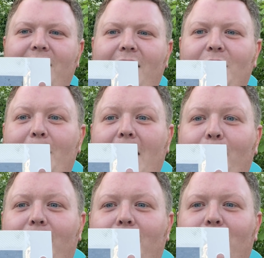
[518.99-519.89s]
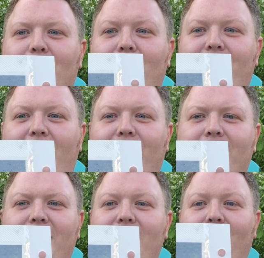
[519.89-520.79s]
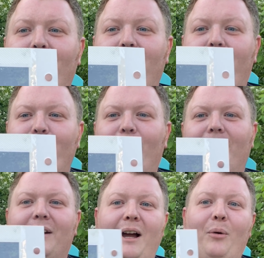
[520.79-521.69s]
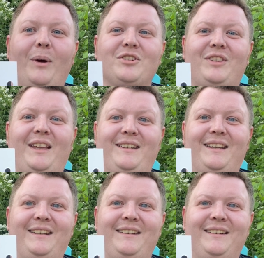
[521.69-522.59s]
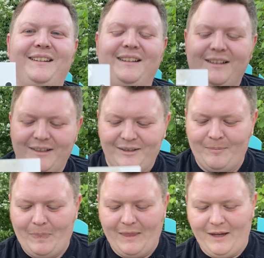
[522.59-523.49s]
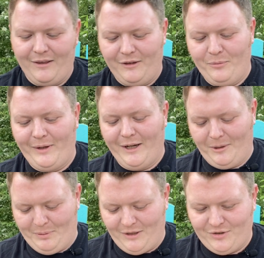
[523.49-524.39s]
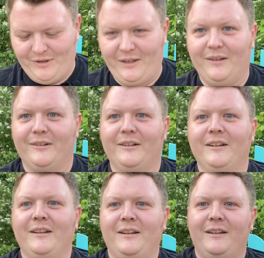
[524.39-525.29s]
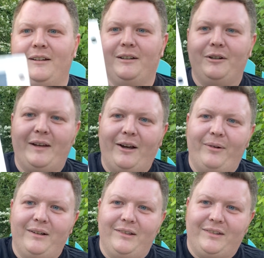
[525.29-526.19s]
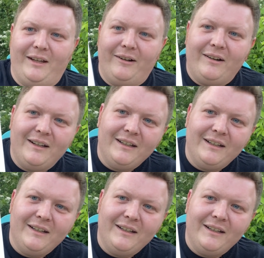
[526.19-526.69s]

And the back windows rolled down. They don't anymore. I wish they did. And then we got a picture together of how it is now.